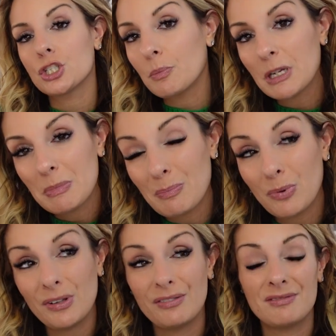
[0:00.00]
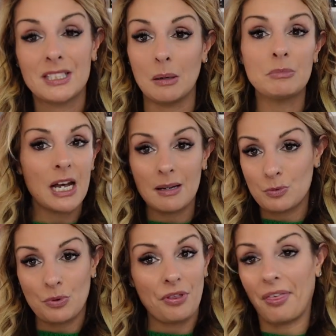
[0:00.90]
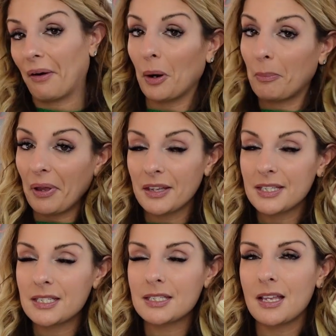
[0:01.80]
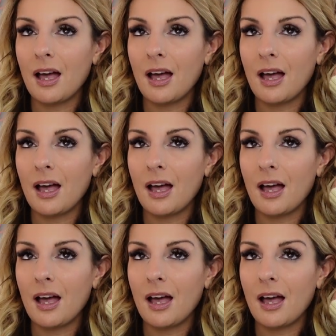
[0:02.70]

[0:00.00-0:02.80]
so many people, and sometimes we're therapists,